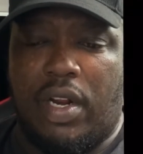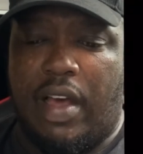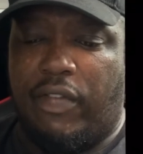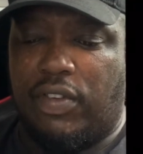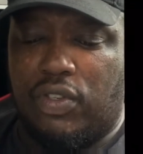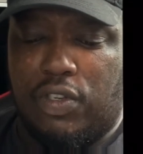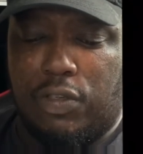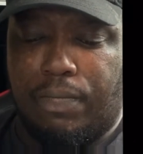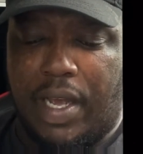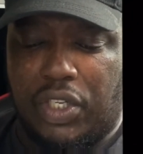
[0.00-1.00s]
nothing too
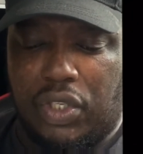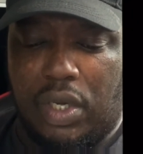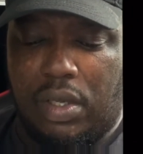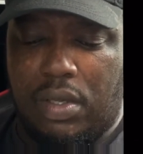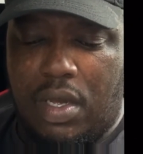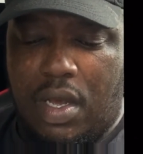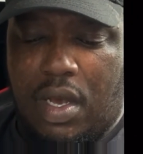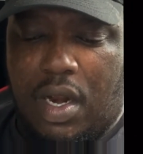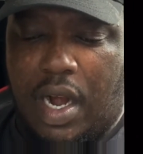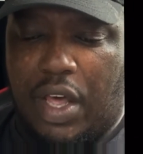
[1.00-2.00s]
special,
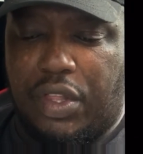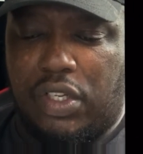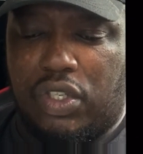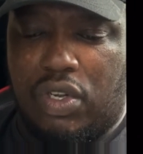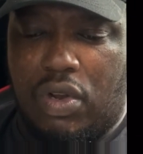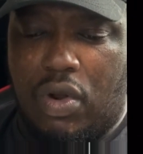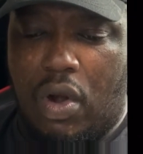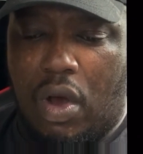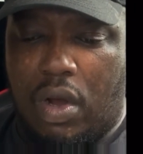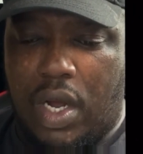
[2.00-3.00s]
nothing too
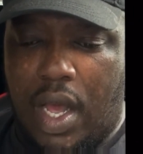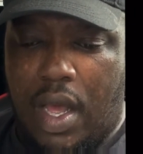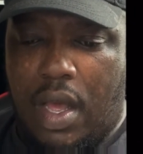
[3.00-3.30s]
long.